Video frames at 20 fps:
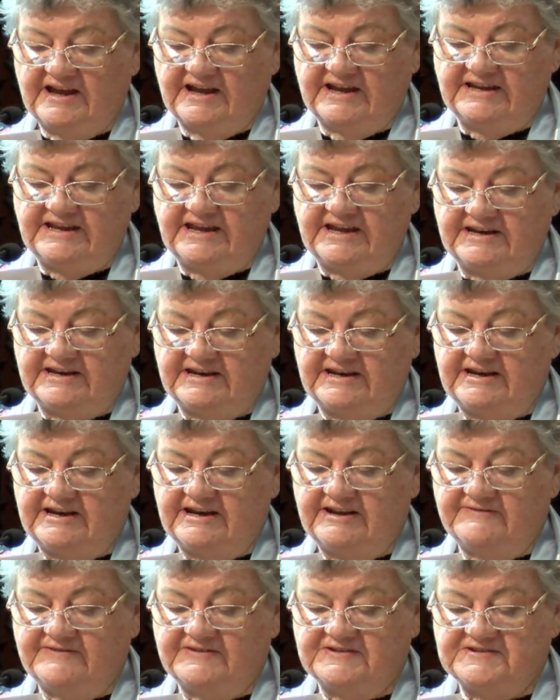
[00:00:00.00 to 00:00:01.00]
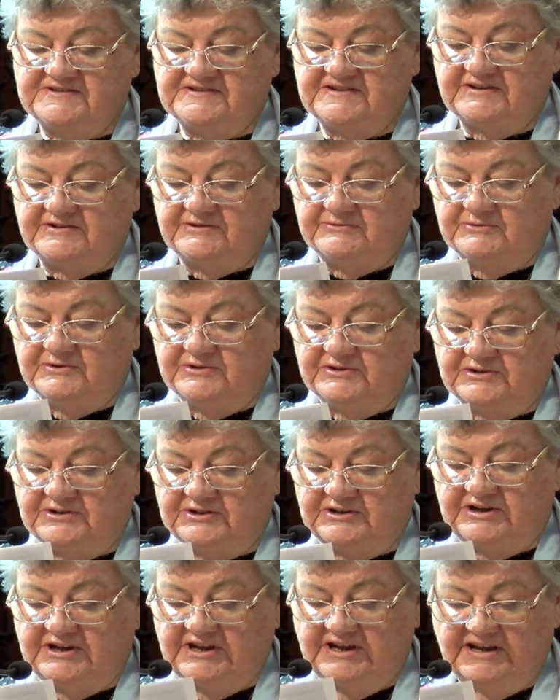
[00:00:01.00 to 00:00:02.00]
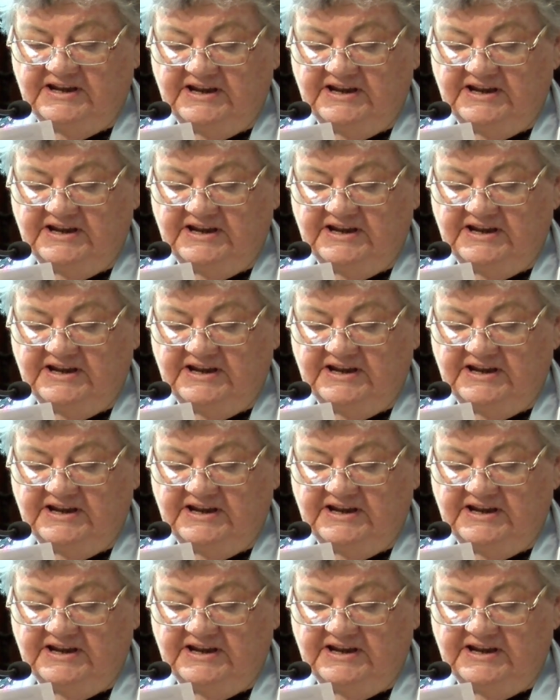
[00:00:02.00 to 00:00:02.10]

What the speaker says: yet never said a word.